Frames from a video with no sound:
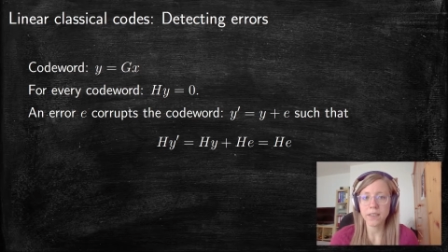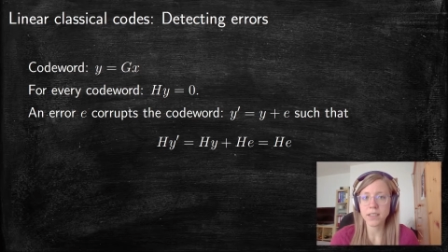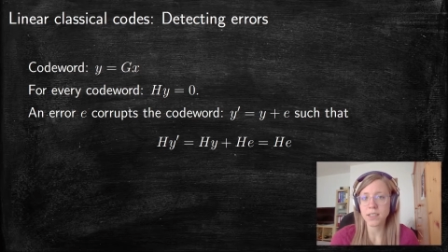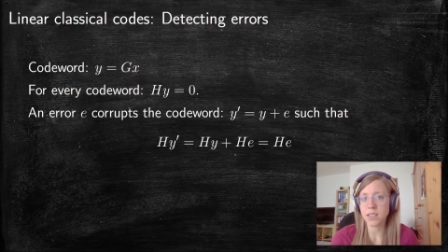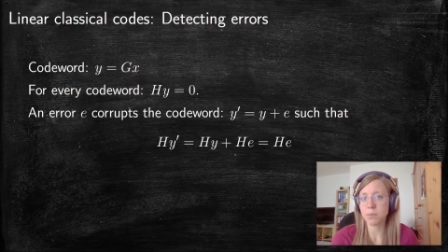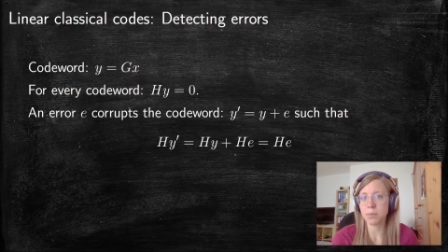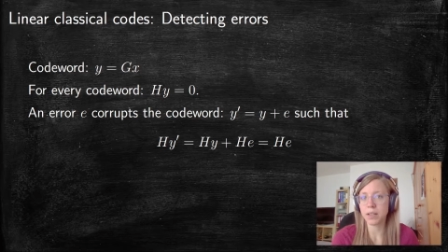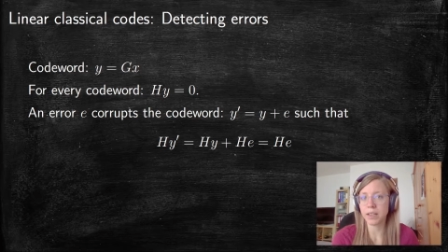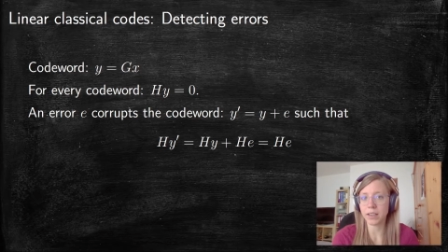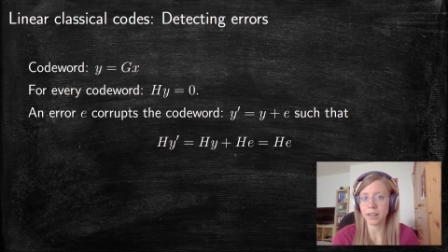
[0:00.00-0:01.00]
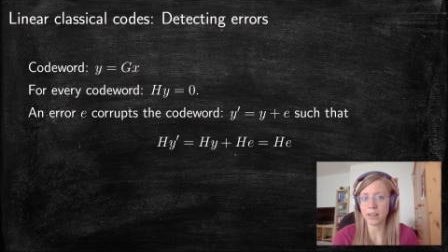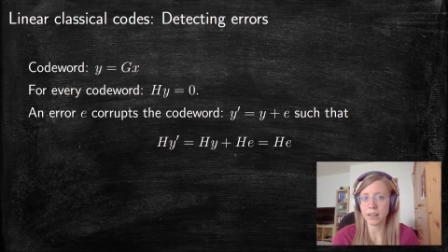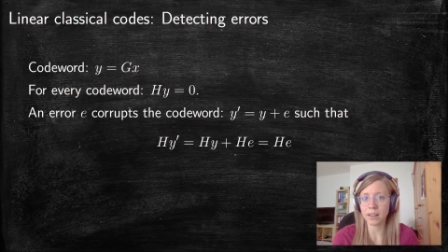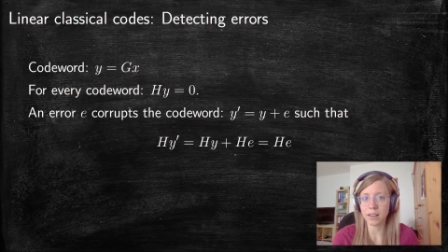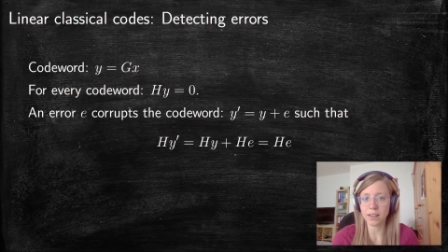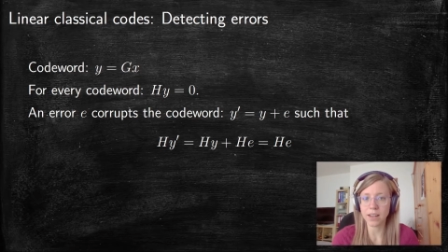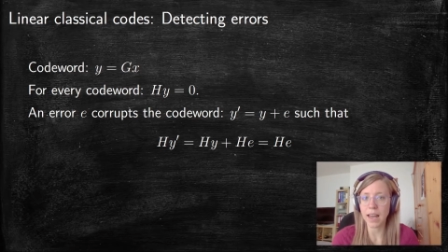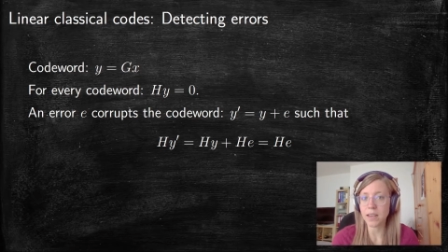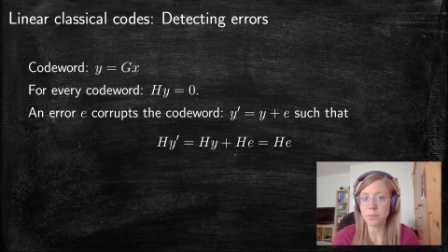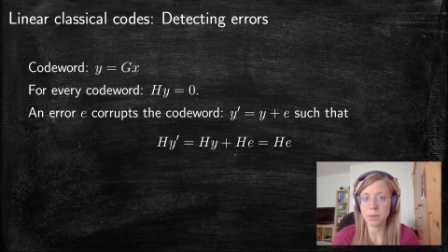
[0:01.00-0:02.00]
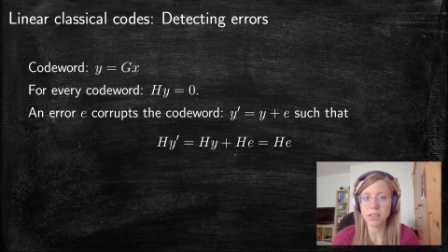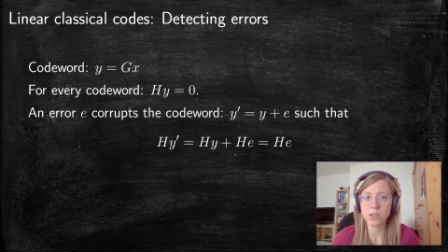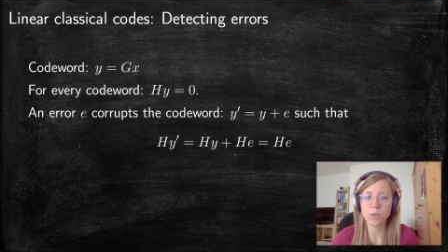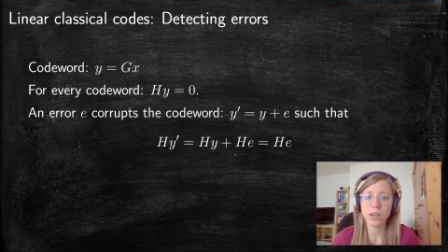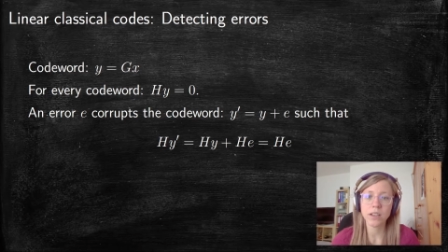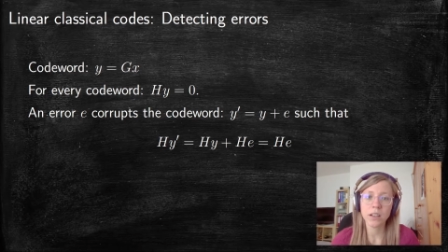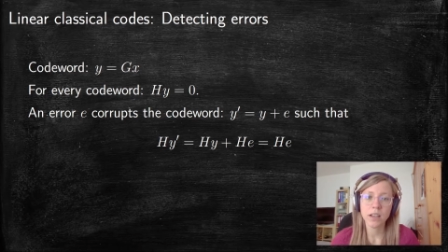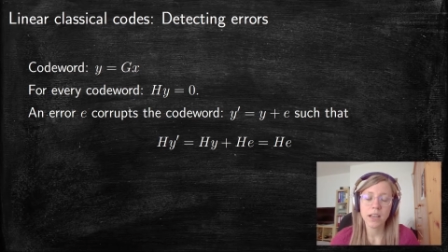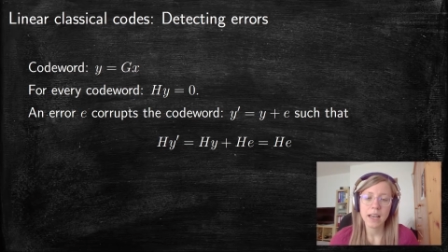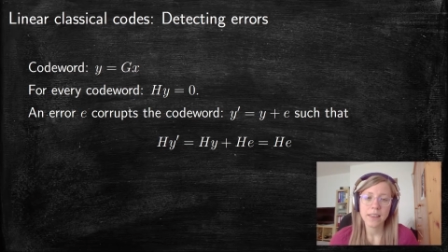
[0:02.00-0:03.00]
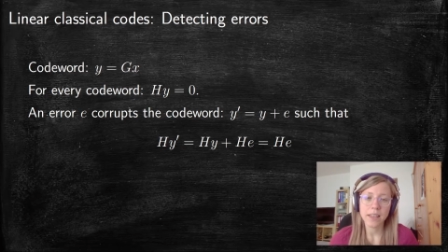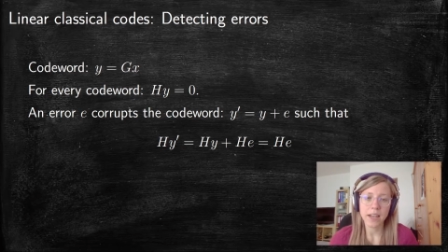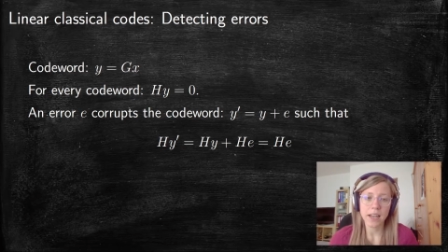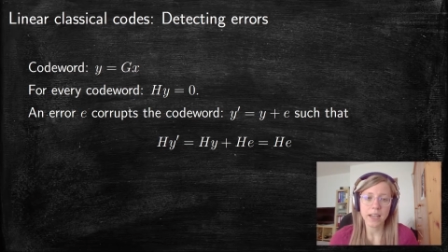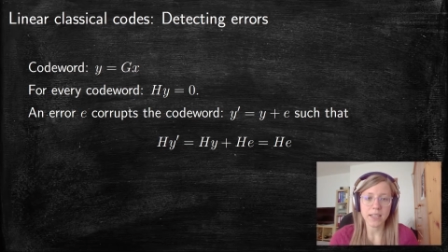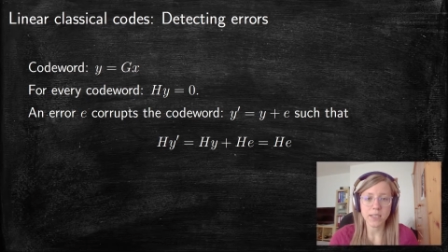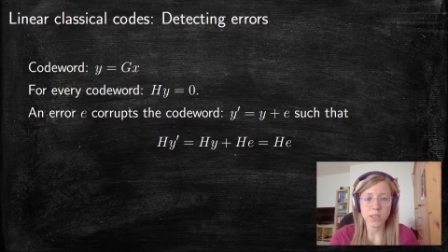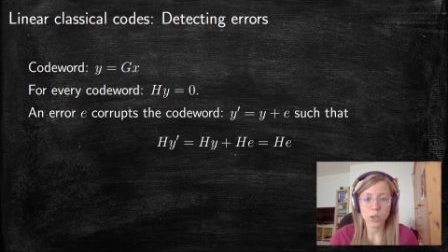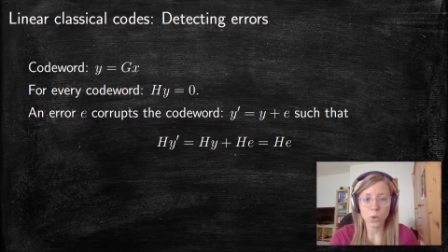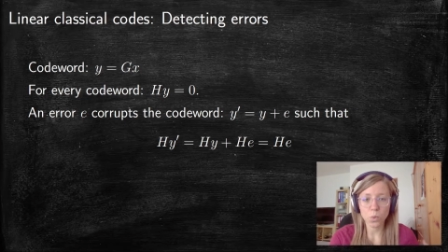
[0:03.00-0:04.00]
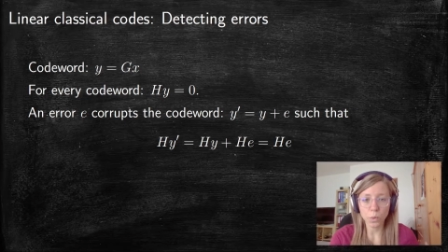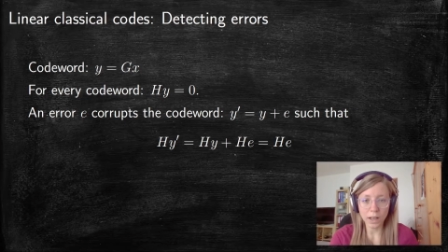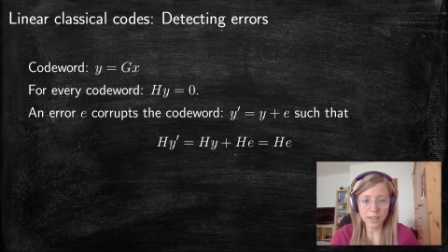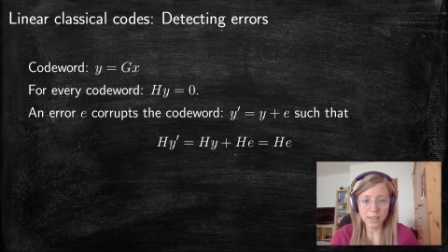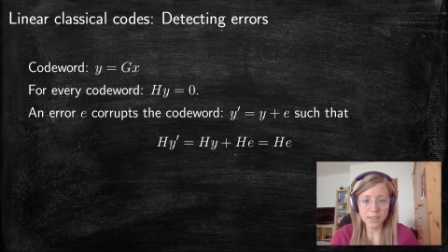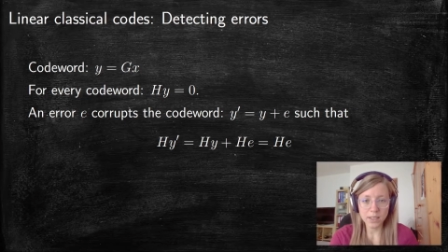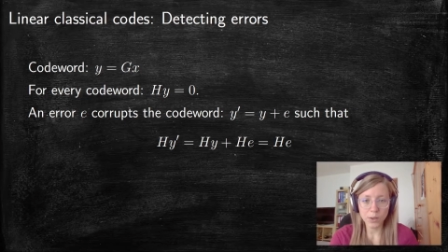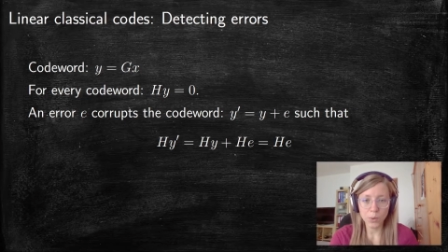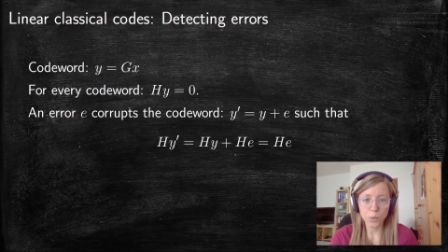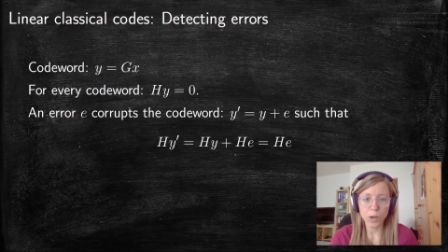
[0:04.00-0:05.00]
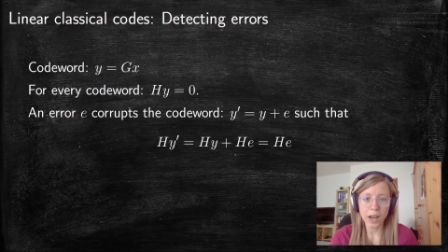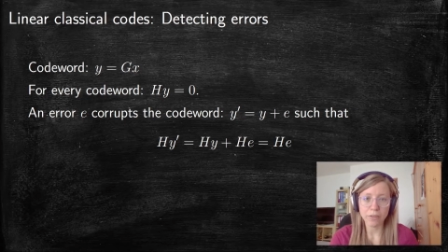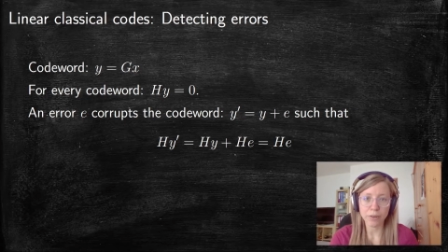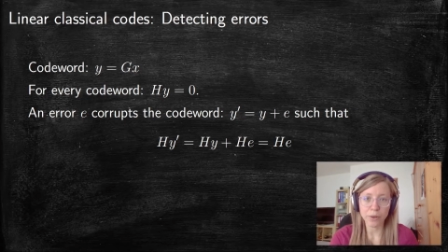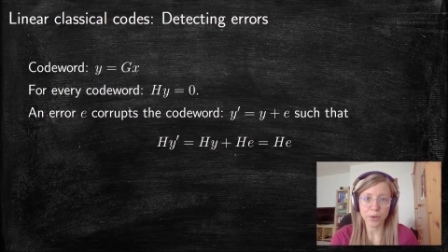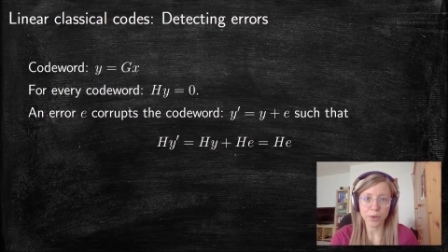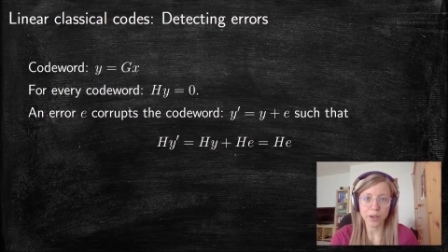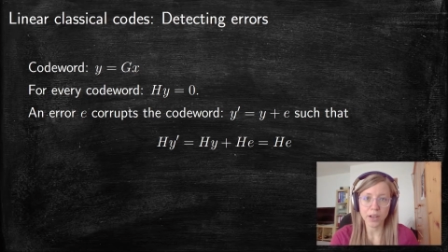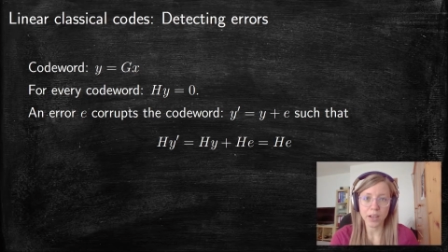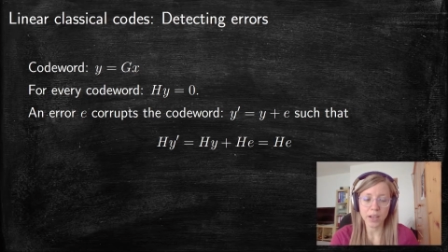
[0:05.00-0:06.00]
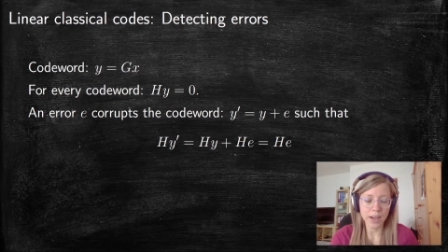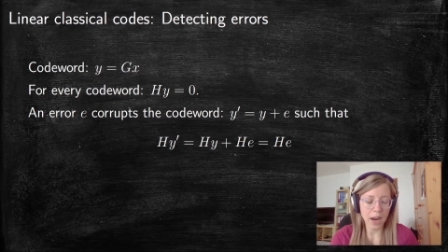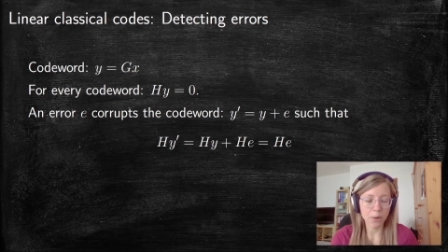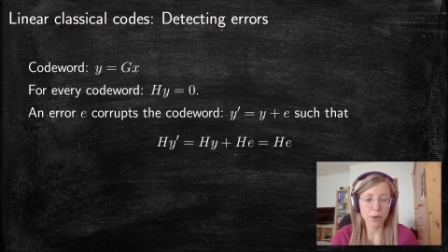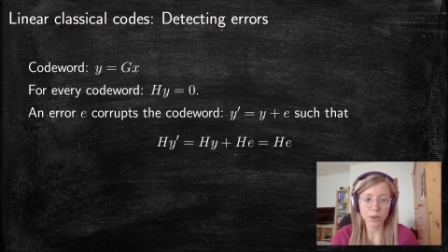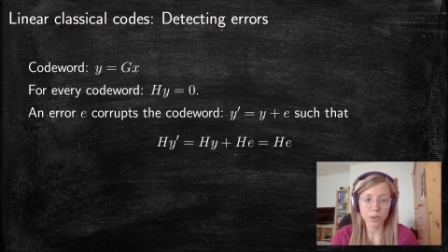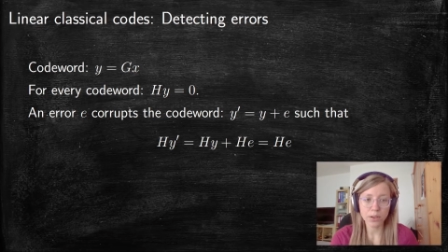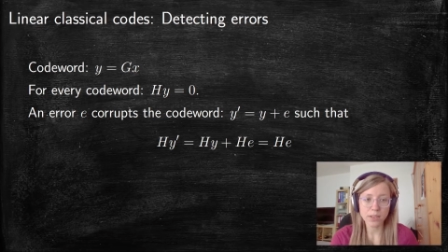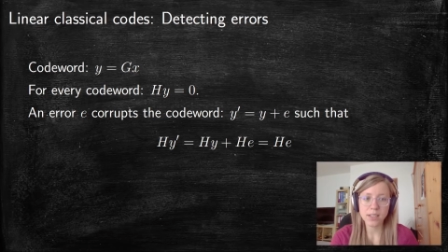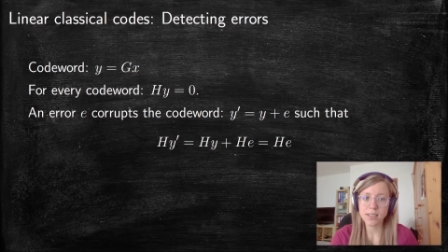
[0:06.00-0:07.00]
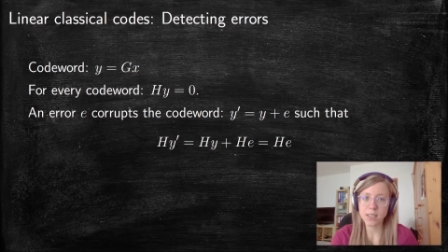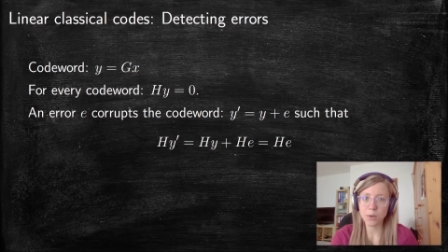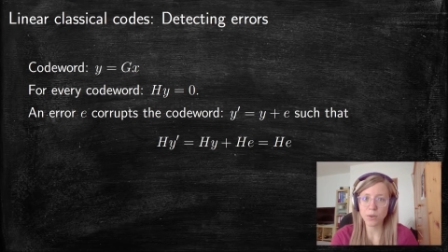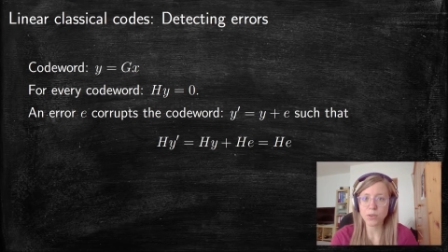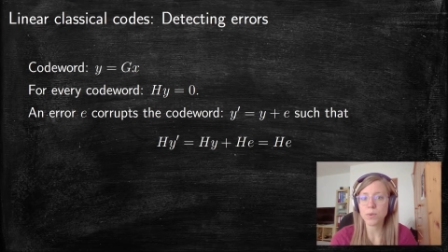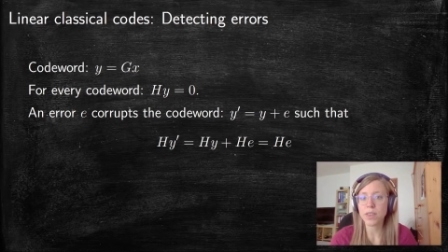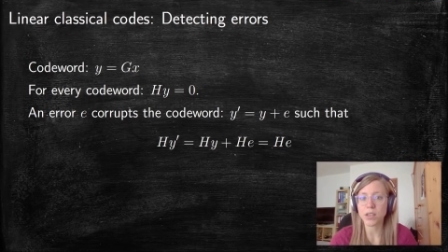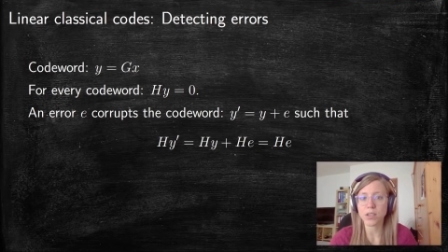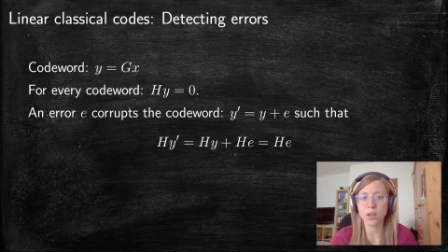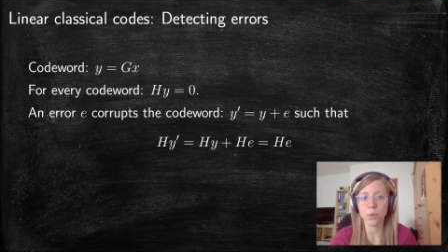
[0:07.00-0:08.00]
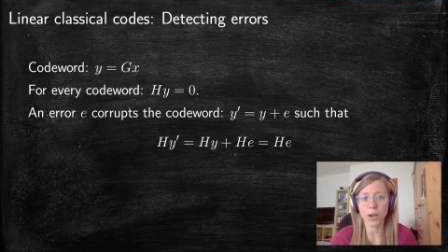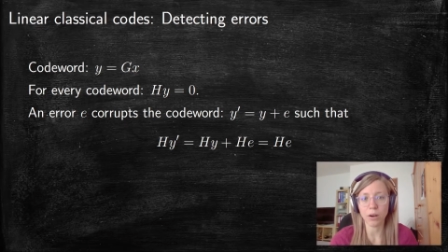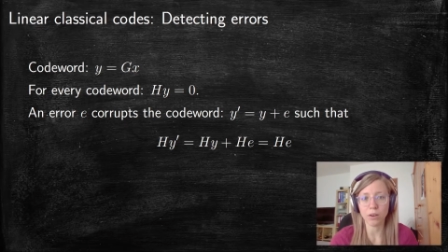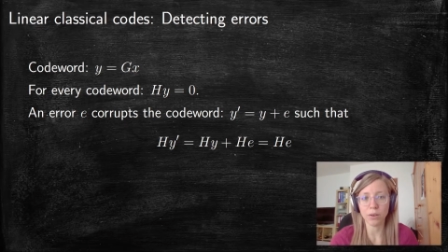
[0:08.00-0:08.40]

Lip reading: This is simply an n-bit string that has ones whenever an error occurs and zeros when there's no error.